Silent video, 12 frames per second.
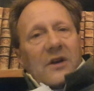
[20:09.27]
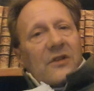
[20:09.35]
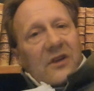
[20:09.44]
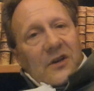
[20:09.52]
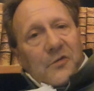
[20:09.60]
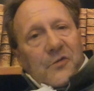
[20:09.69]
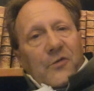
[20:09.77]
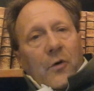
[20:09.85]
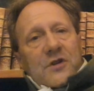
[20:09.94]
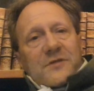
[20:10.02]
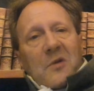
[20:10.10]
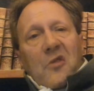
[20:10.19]
the
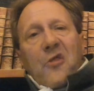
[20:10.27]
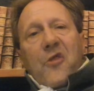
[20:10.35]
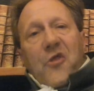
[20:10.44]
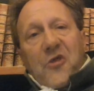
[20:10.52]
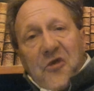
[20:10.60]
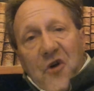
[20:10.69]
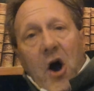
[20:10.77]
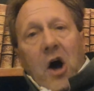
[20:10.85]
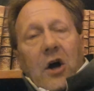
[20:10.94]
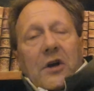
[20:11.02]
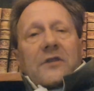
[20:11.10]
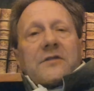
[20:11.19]
enforcement
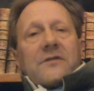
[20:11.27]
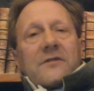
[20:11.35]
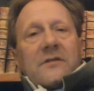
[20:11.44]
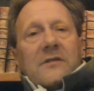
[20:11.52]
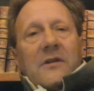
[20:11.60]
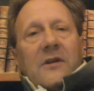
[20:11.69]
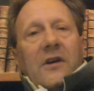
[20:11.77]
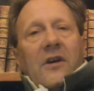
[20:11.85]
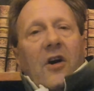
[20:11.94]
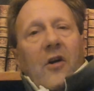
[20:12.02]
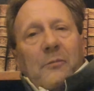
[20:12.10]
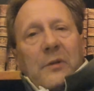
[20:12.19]
thugs
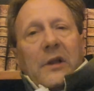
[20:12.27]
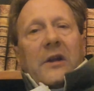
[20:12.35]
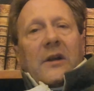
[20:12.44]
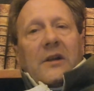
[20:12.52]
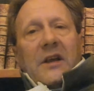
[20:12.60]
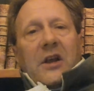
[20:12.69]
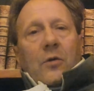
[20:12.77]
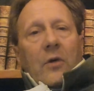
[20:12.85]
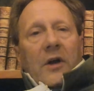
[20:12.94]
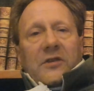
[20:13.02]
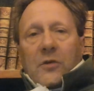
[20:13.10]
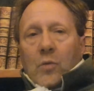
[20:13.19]
of politically
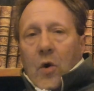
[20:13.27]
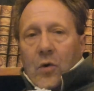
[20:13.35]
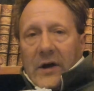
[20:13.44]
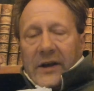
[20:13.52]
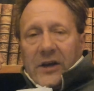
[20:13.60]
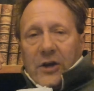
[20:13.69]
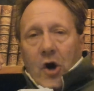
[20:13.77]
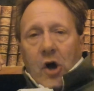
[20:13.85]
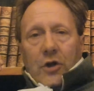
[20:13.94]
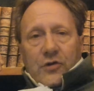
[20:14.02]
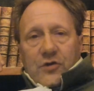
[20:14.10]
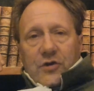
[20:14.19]
correct and woke
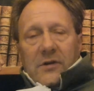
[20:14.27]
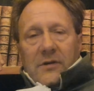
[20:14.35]
ideology.